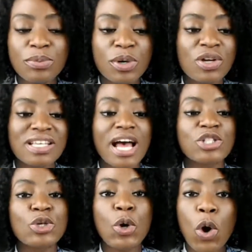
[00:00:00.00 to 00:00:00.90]
Because
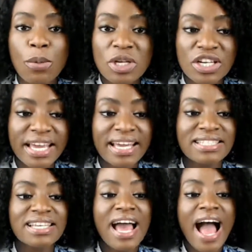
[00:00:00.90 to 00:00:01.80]
as you
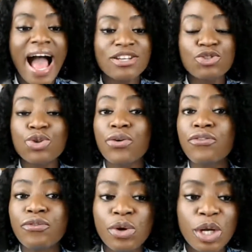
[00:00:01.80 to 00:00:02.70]
communicate, as you're
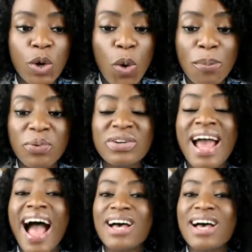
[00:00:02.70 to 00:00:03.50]
fully open,